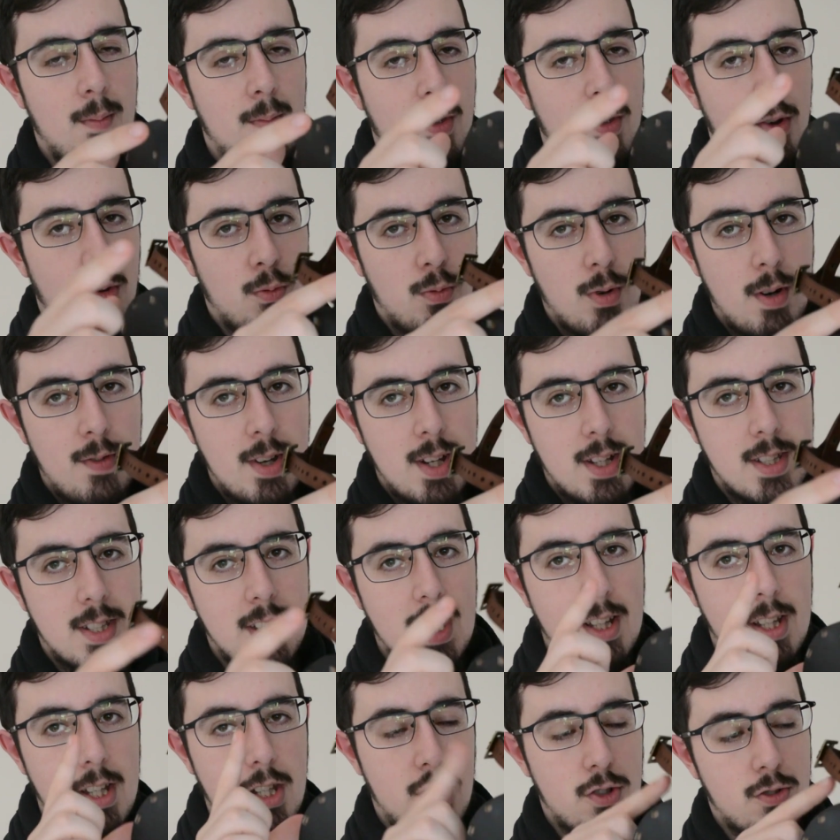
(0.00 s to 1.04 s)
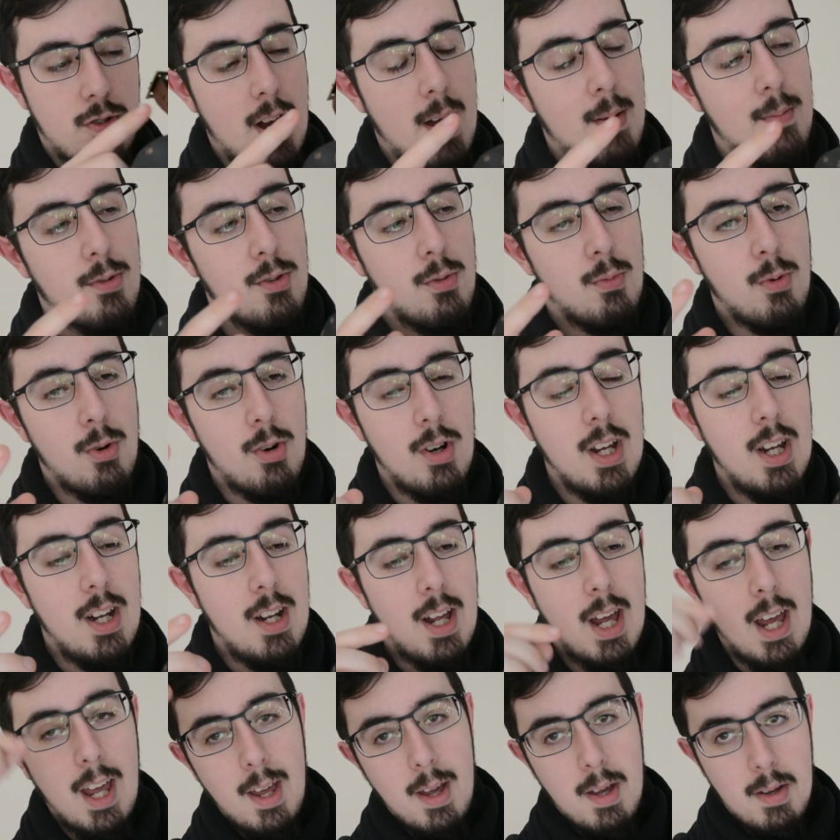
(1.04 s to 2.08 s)
The rivets and the straps were in
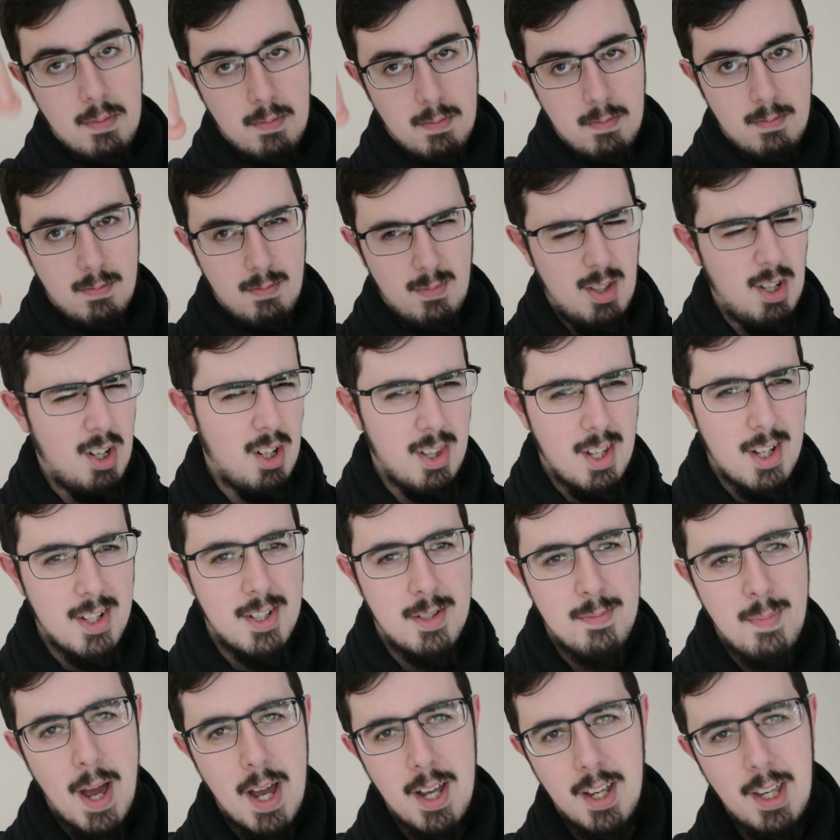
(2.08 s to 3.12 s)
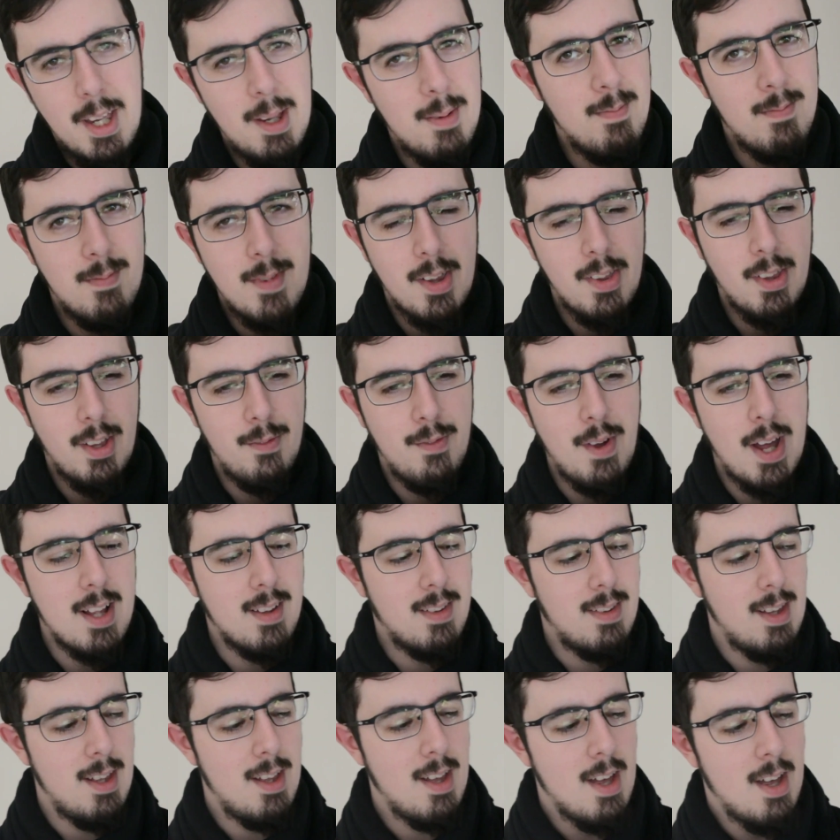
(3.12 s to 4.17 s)
a little lunch baggie, nothing
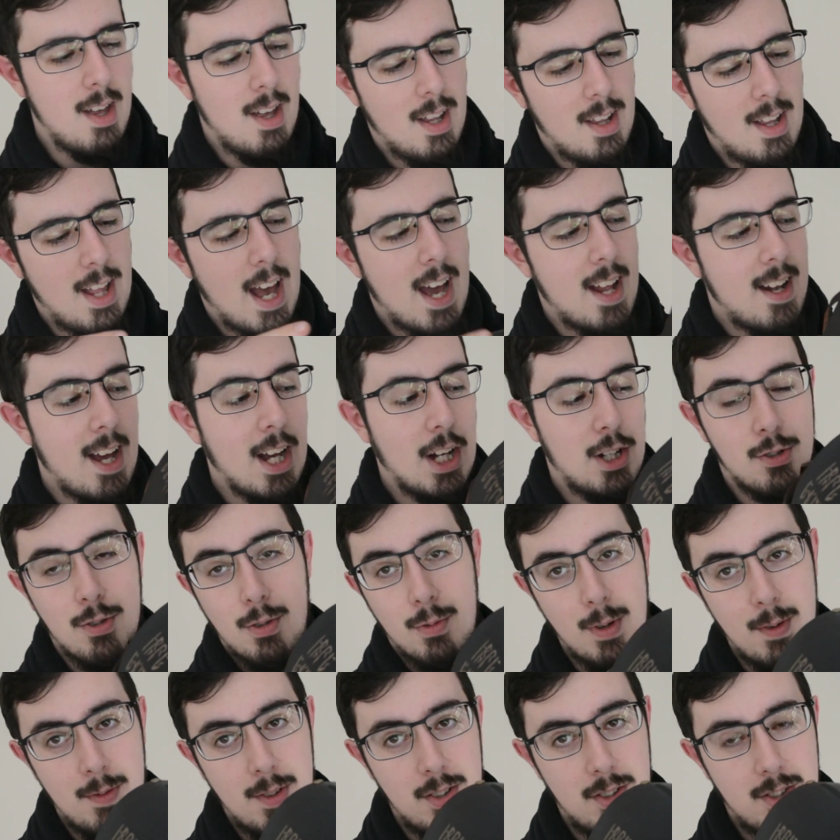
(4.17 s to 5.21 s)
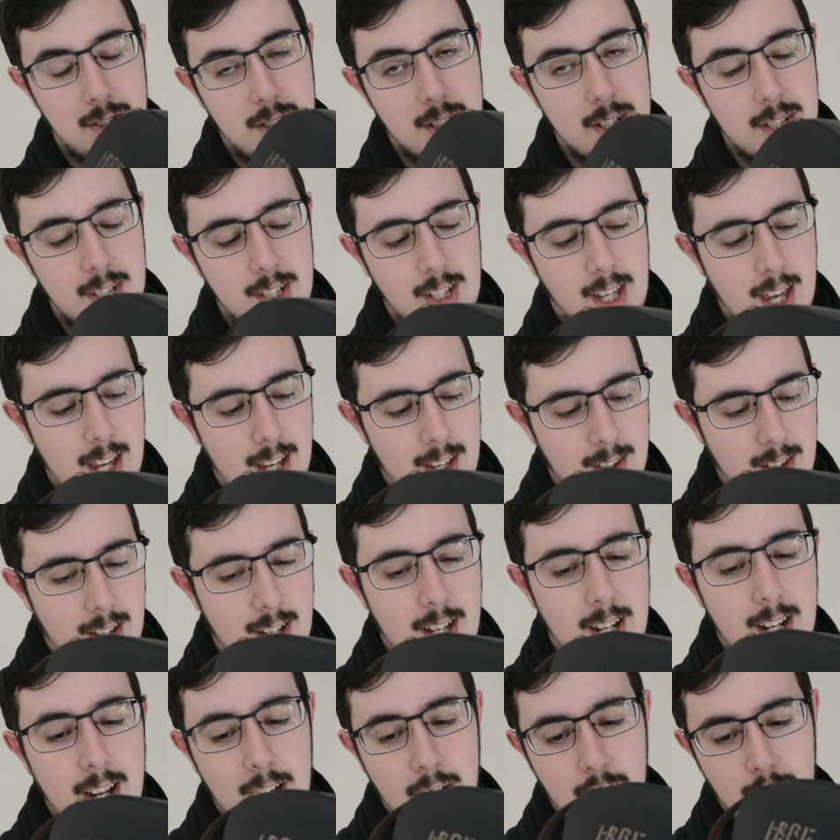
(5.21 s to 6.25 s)
fancy. They had extra rivets just in case,
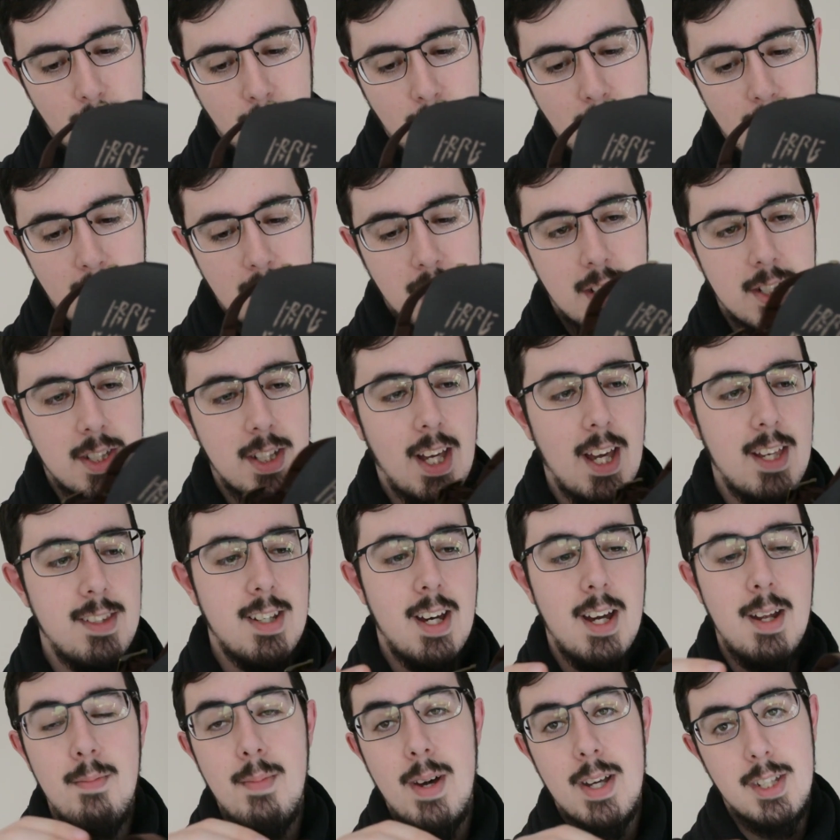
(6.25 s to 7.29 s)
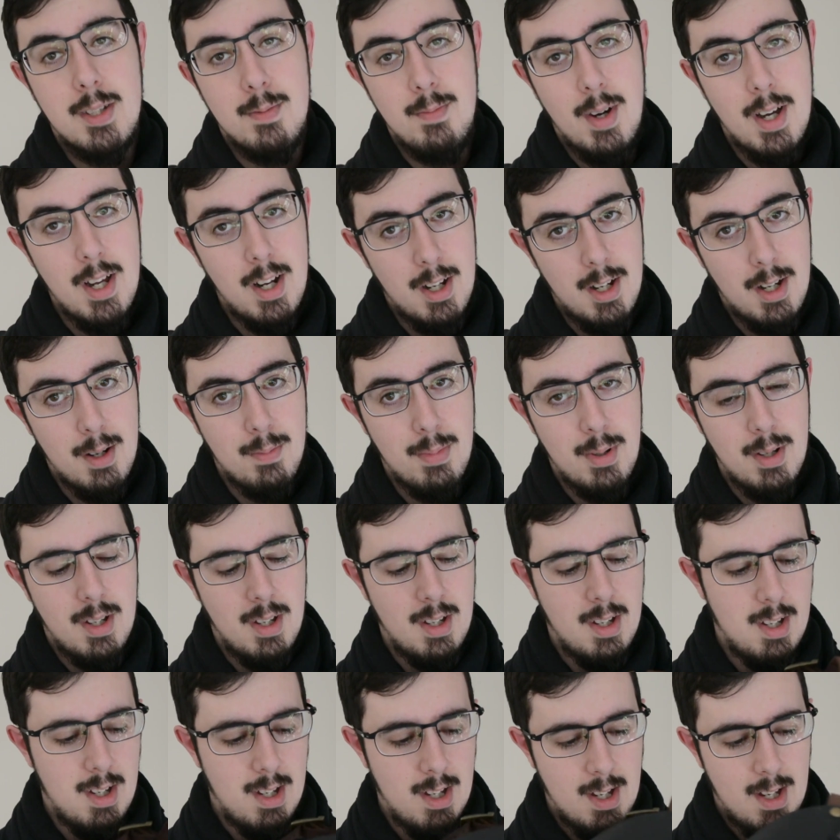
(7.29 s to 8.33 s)
an extra rivet just in case I had messed mine up.
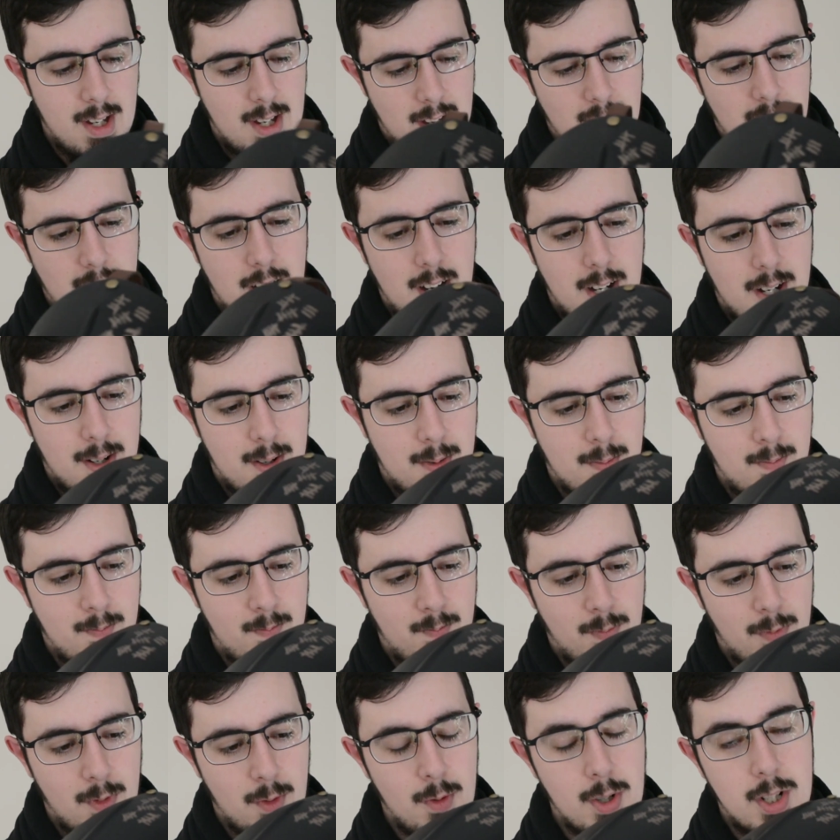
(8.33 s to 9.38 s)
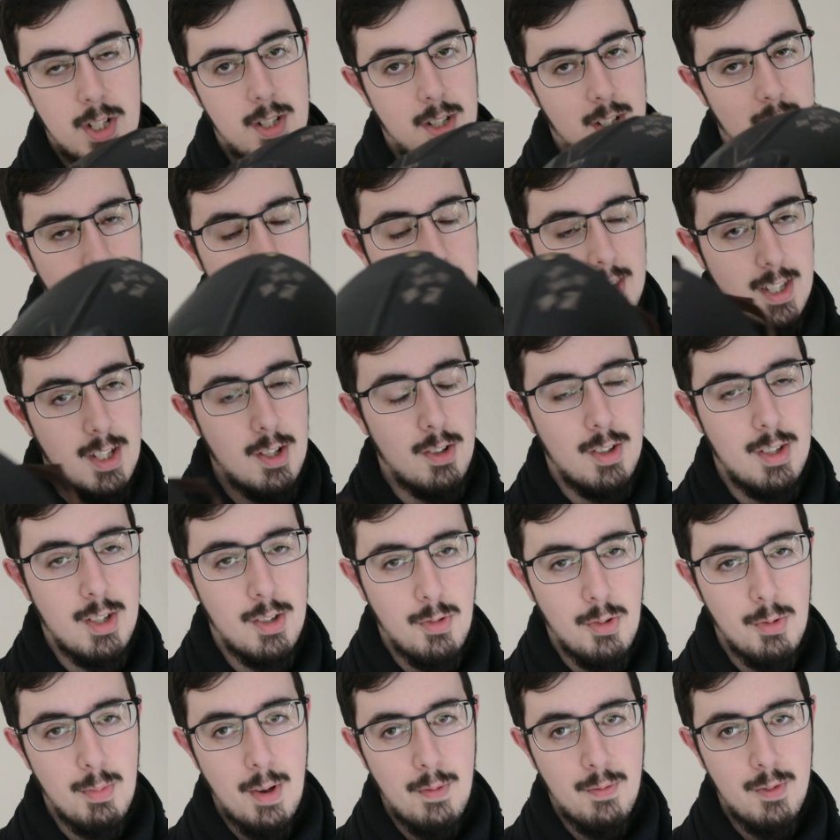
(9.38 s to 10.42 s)
Which, considering
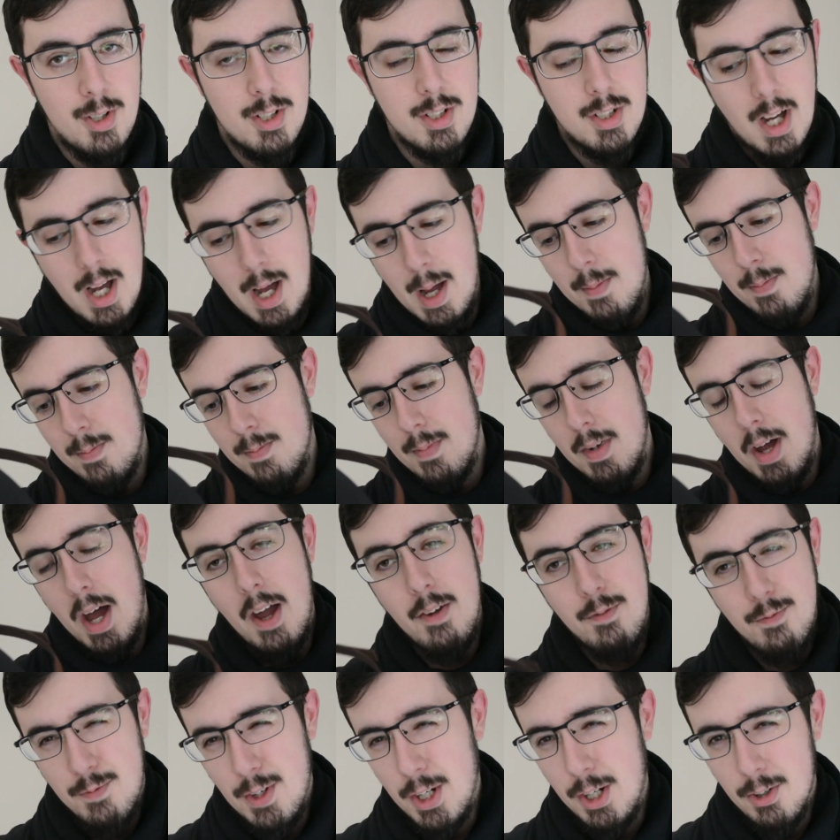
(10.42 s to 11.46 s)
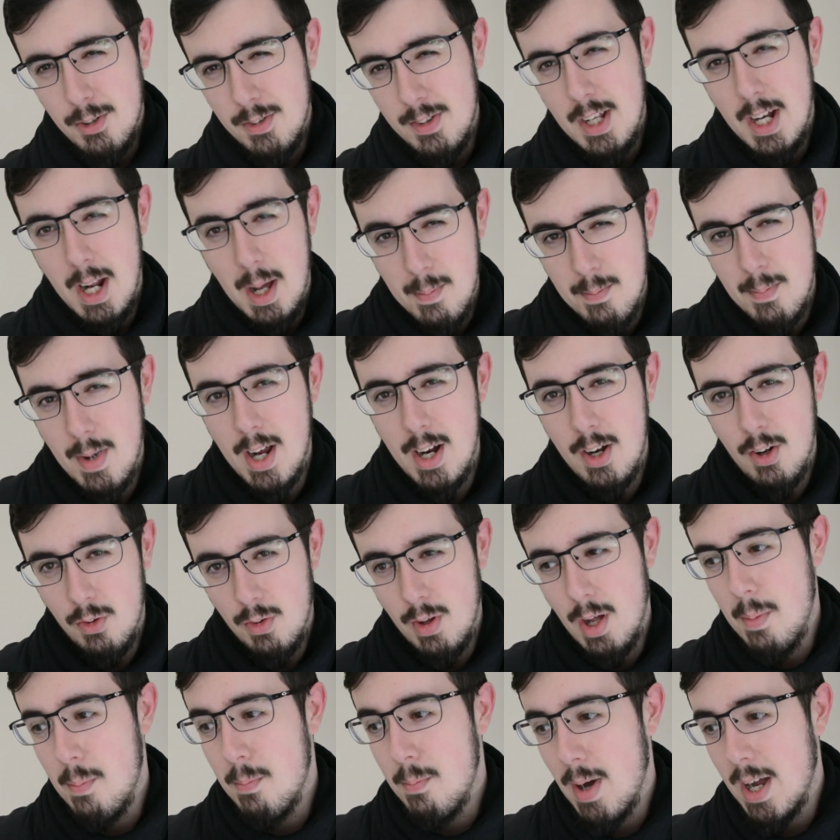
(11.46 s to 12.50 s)
this was my first time, I figured that I
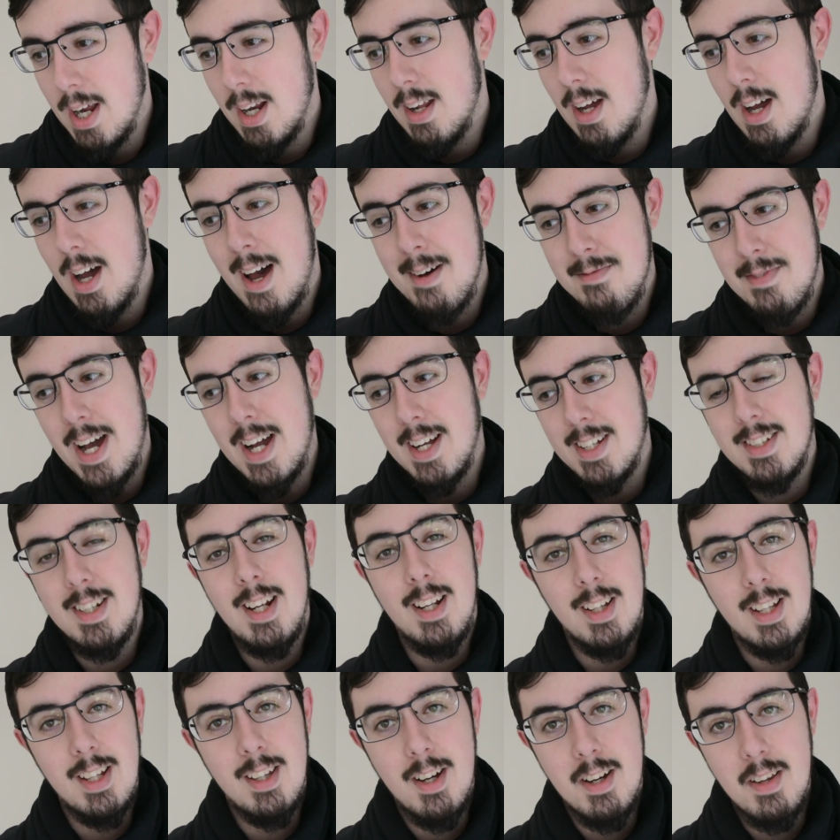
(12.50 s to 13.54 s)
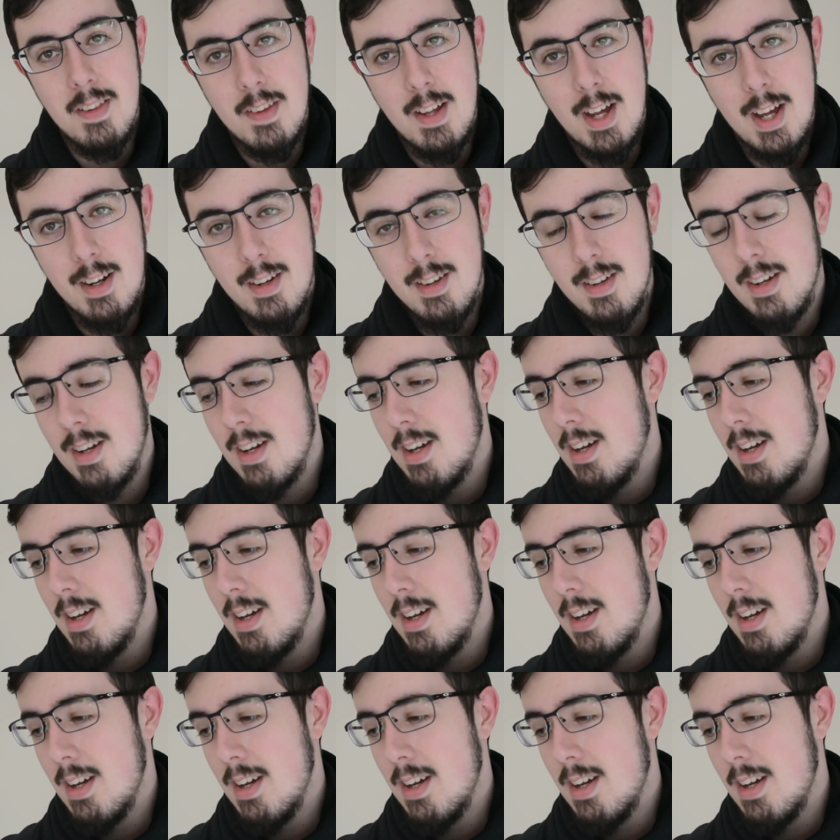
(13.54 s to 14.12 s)
might have accidentally done that.